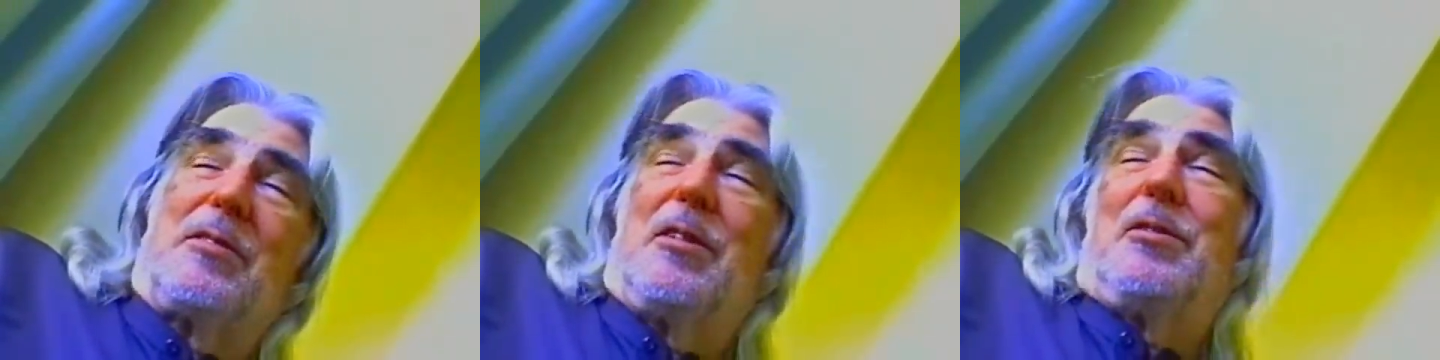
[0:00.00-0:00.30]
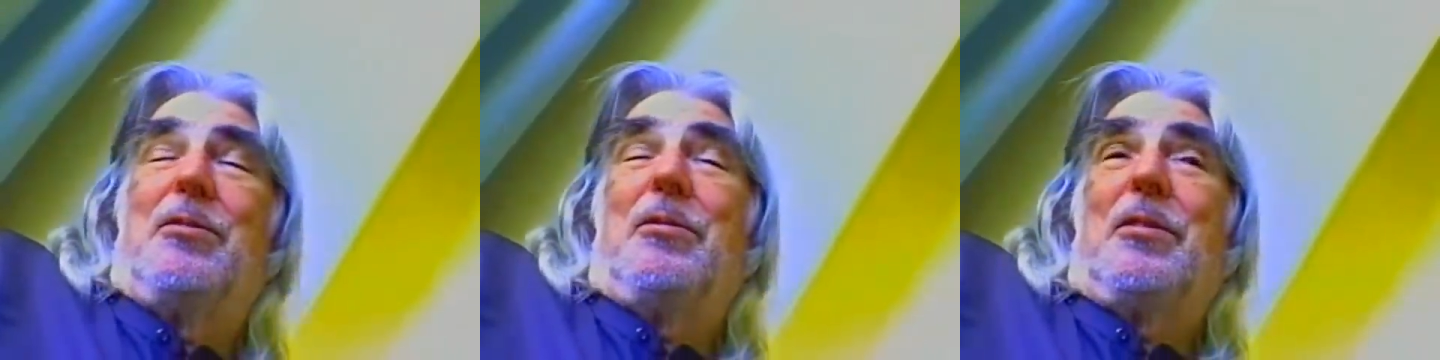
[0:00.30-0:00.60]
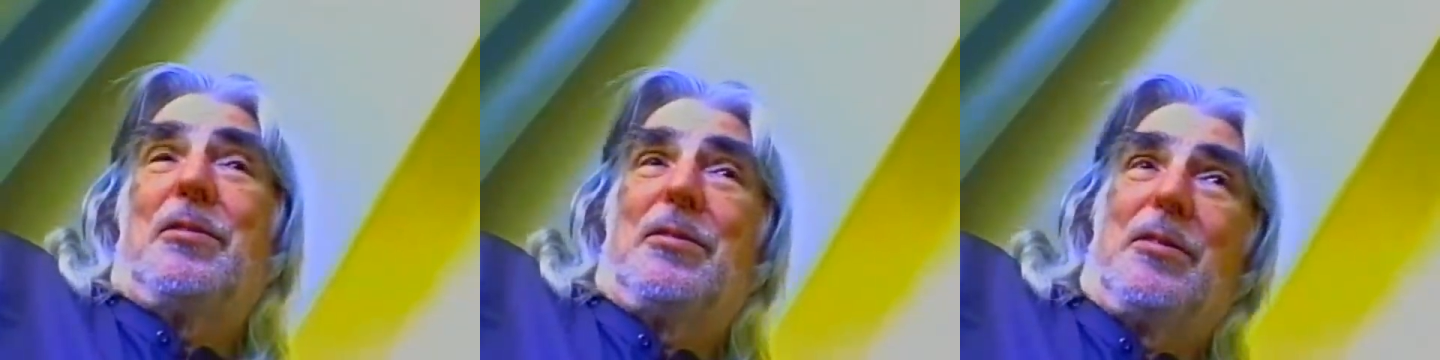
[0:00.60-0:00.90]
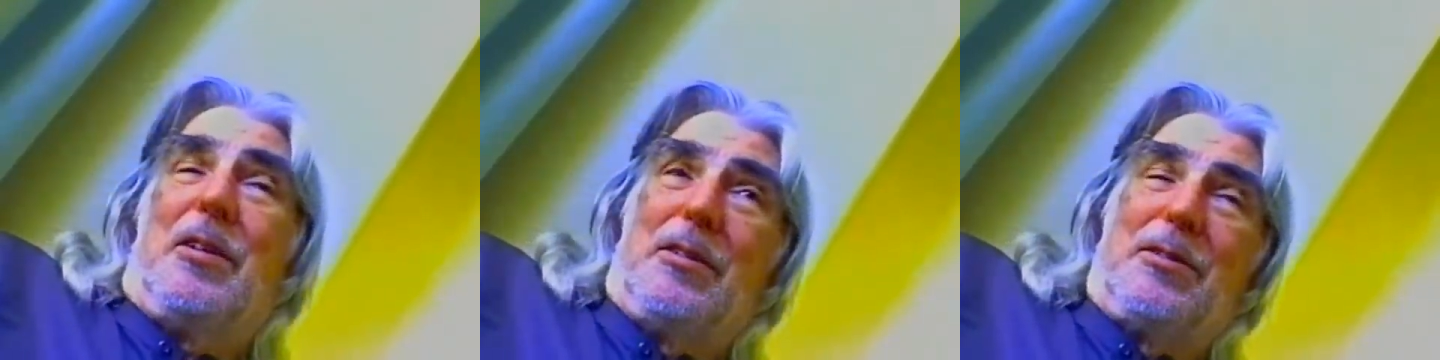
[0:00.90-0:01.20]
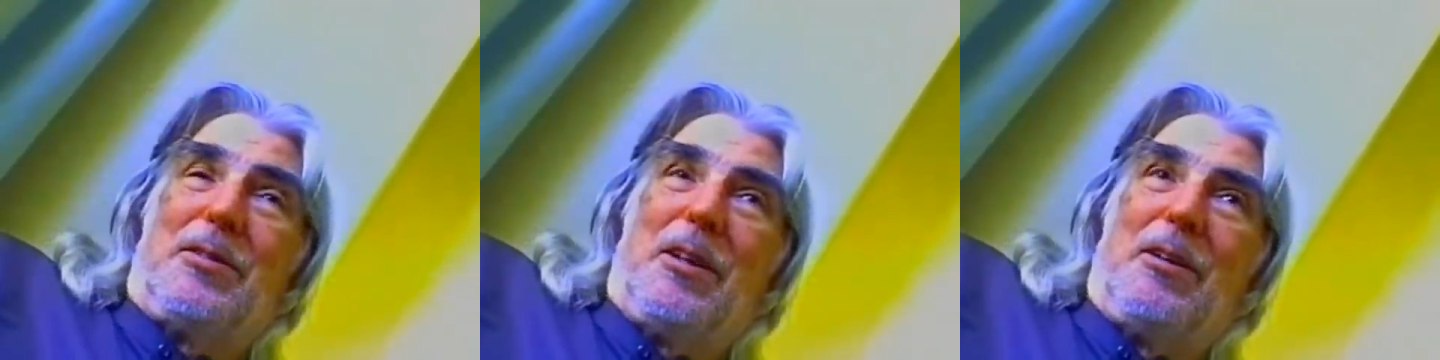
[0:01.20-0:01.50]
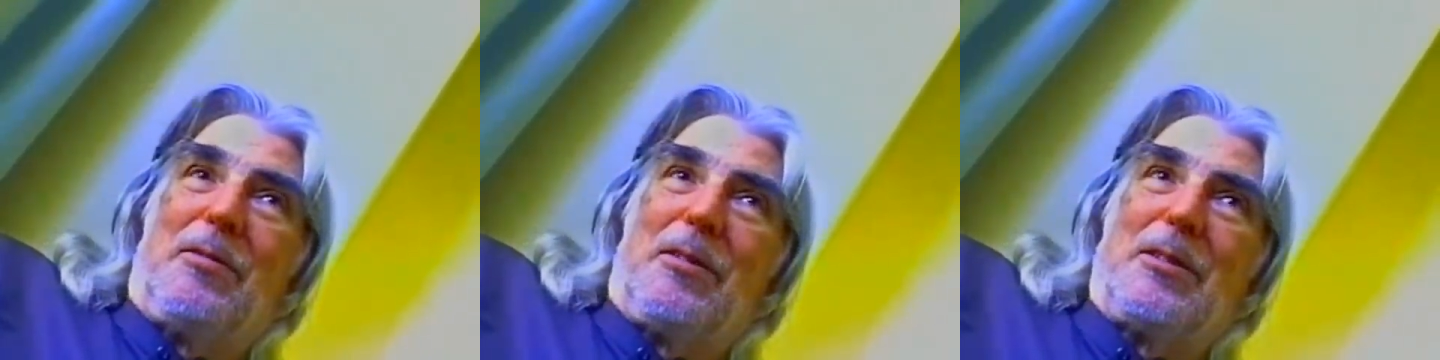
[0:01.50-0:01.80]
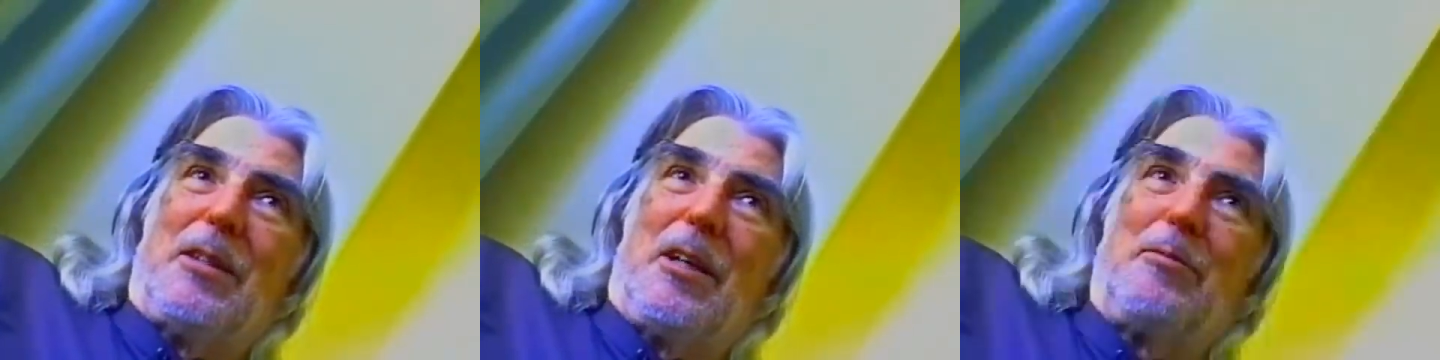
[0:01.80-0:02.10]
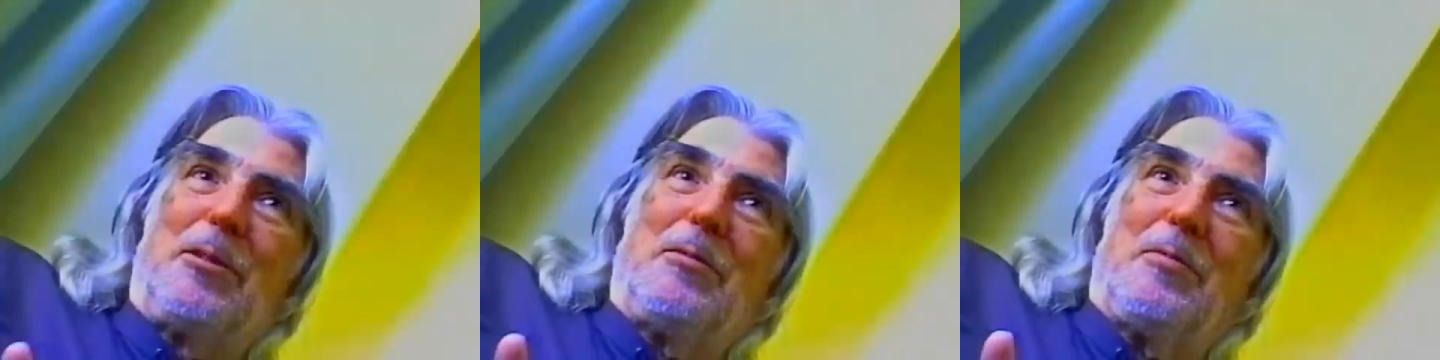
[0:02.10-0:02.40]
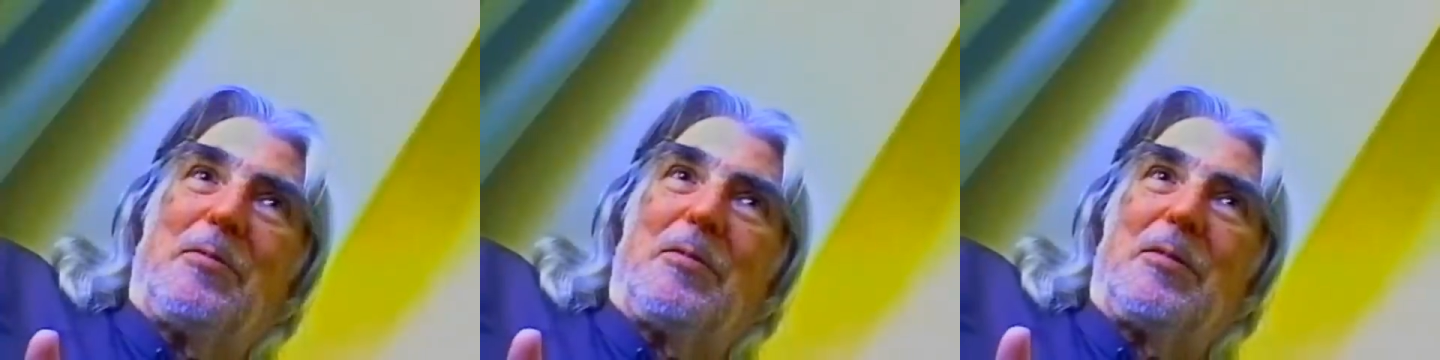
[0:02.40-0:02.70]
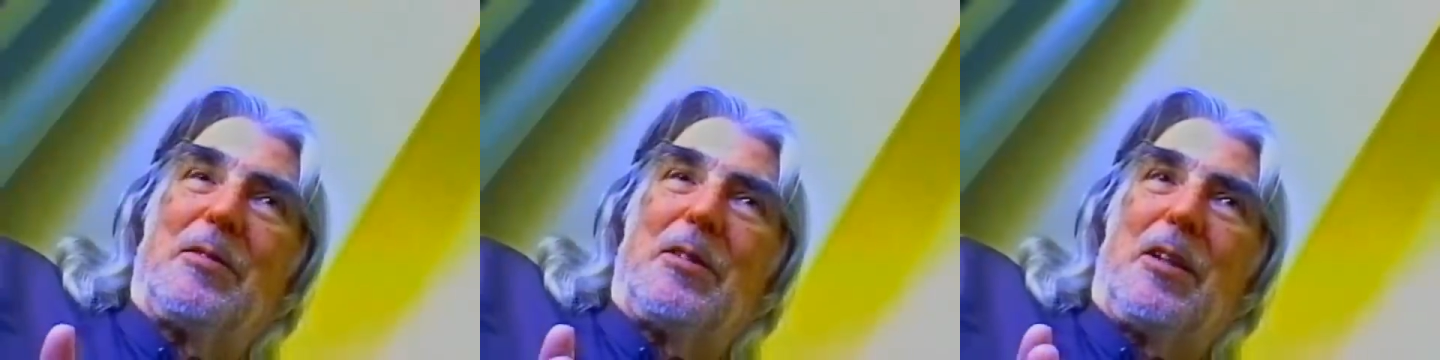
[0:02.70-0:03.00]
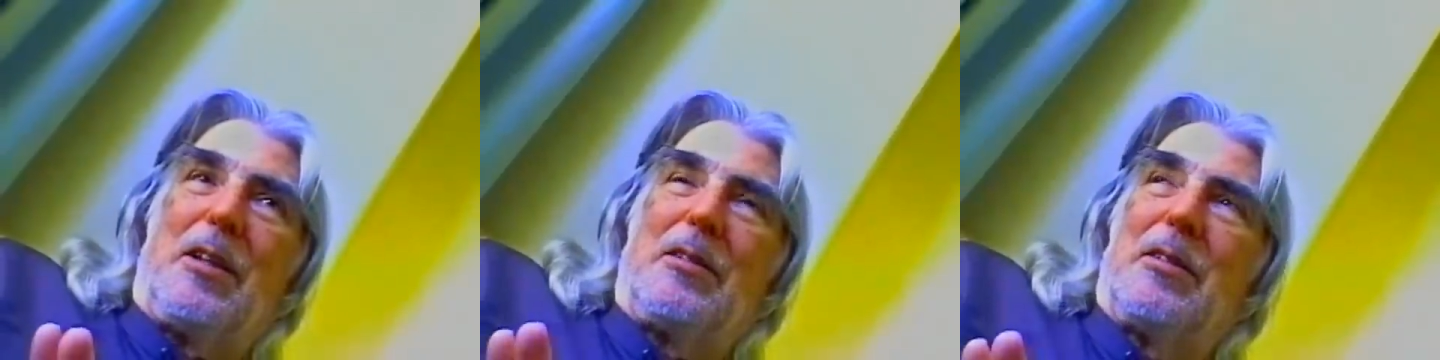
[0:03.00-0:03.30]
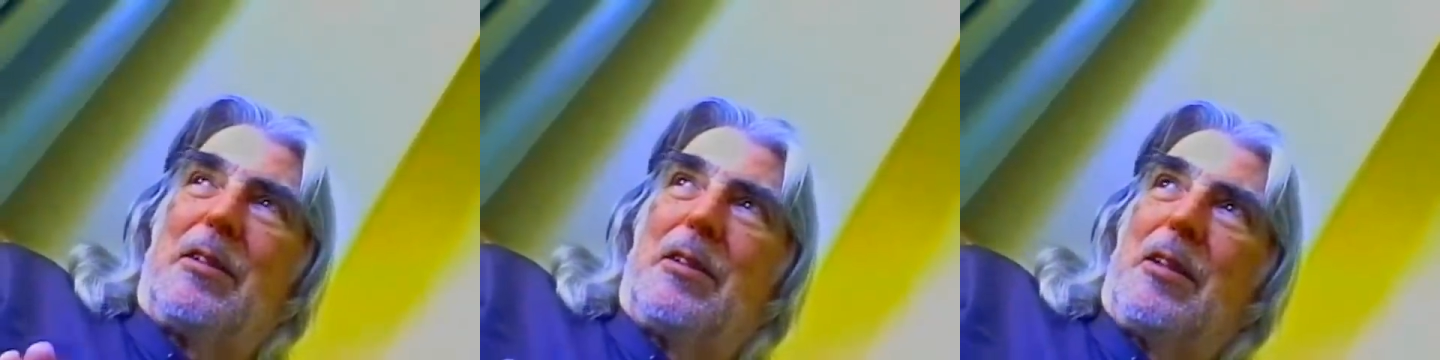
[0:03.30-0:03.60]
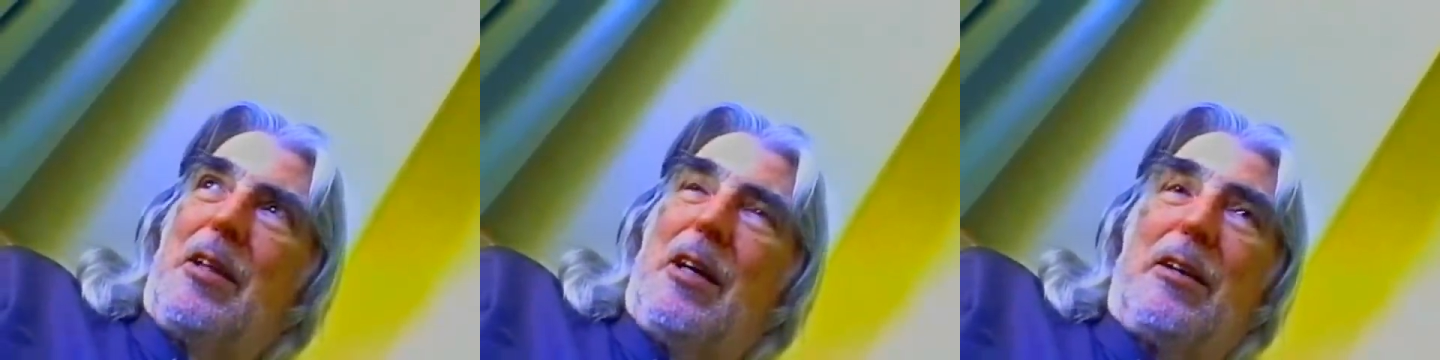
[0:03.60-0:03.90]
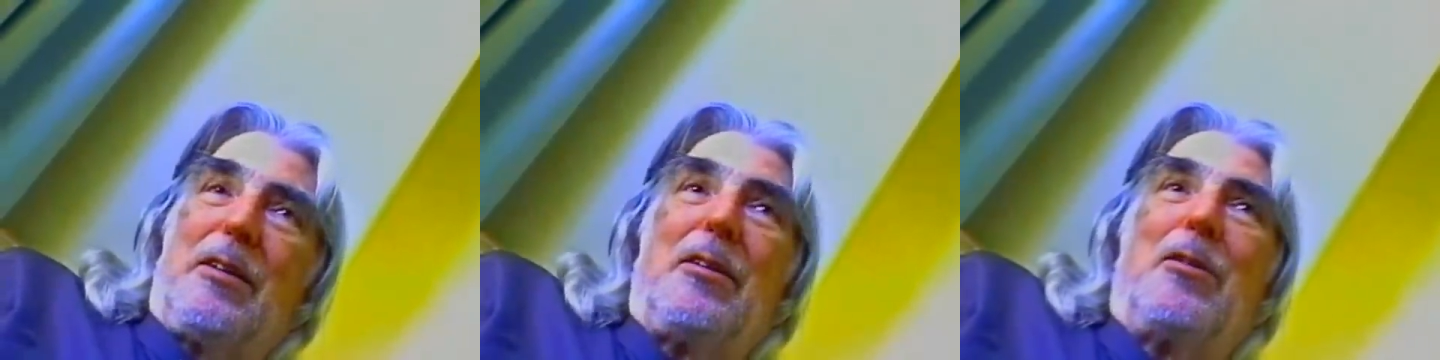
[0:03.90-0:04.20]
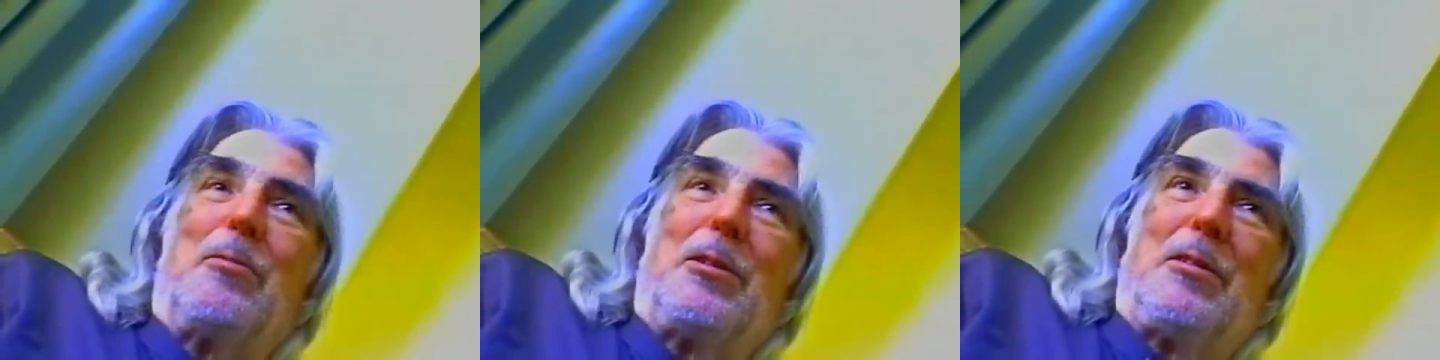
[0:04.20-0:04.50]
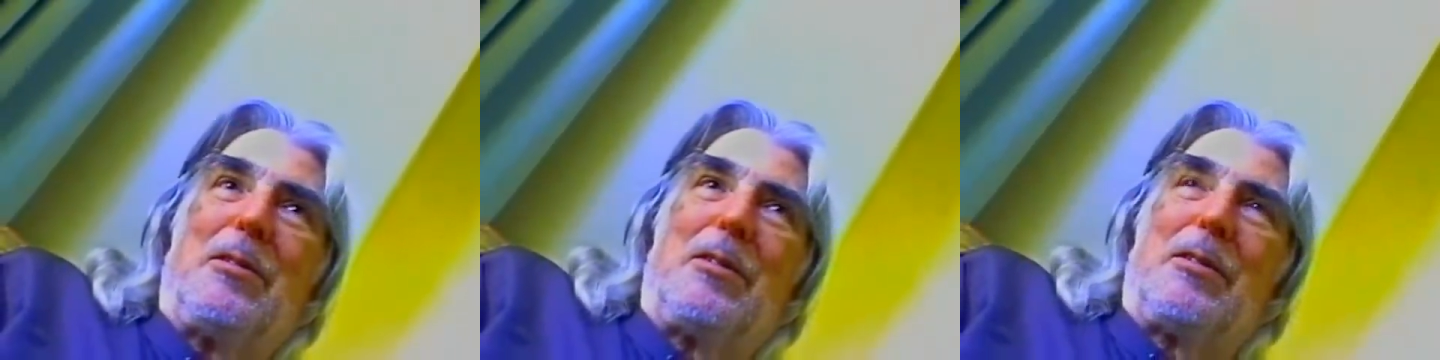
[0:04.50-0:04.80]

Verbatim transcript: as I say, two years on the staff here at Letterman. And I, then I got out of the army